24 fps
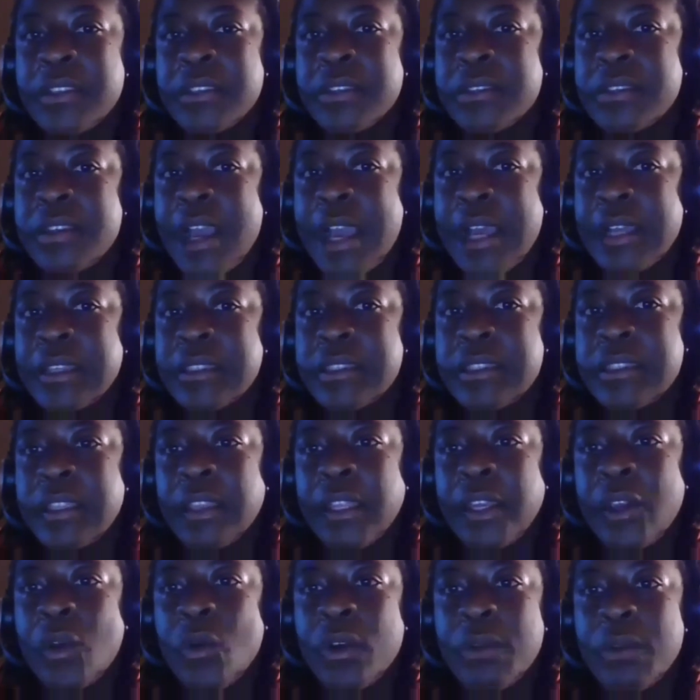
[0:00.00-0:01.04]
is
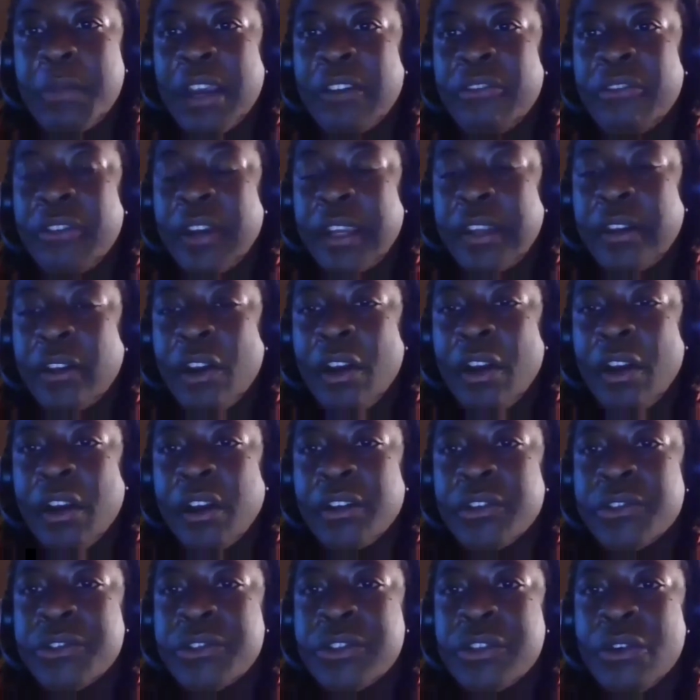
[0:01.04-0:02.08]
constantly on my
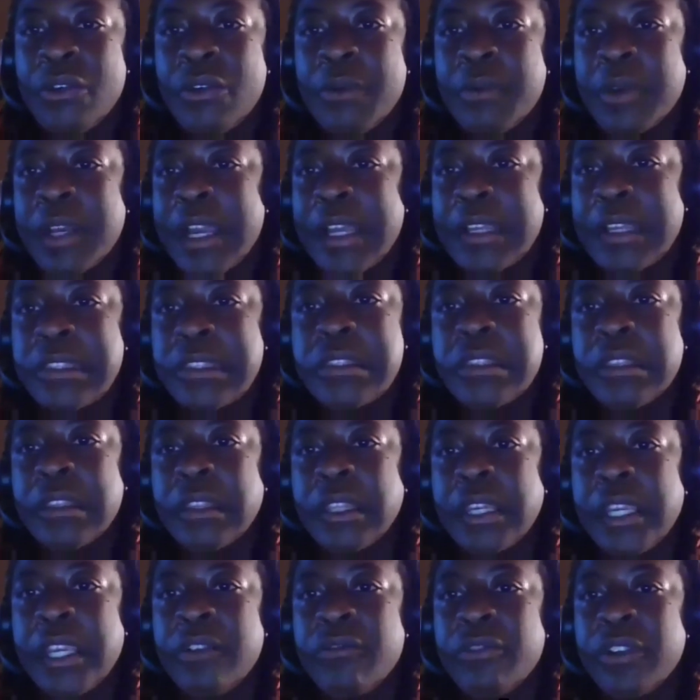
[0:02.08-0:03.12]
radar. So I'm
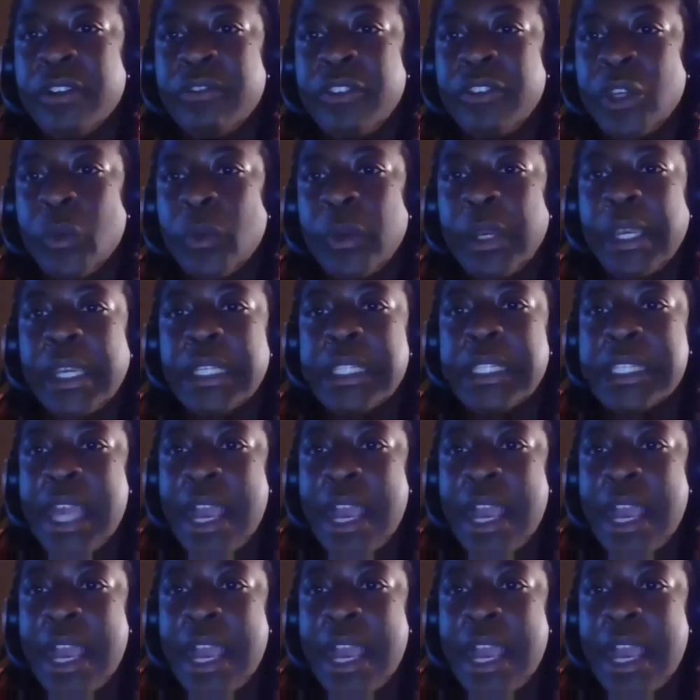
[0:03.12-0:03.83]
constantly reviewing